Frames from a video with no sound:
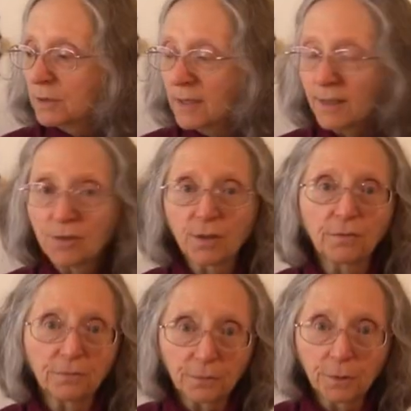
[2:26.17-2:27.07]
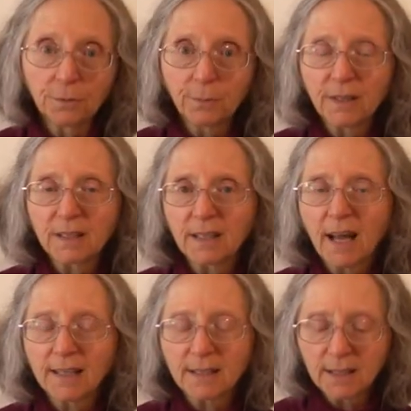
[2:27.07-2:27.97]
It's actually a fruit because it
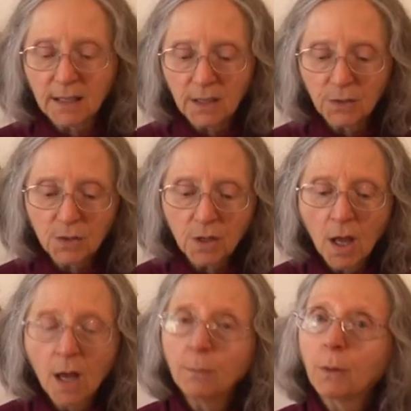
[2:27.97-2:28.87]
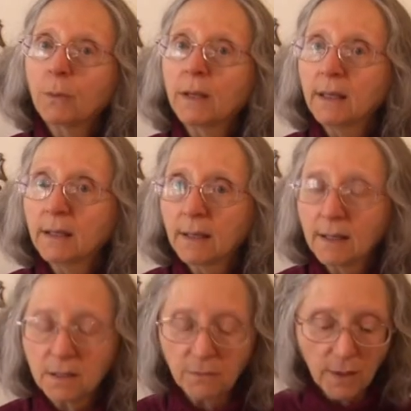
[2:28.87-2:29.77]
has seeds, but we eat it
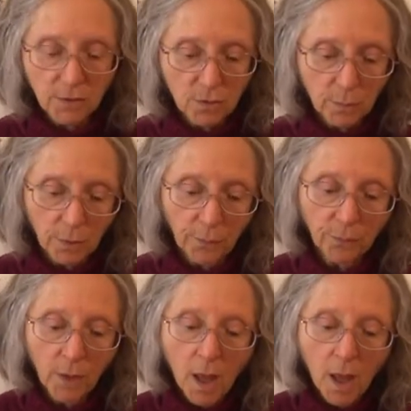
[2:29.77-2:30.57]
as a vegetable.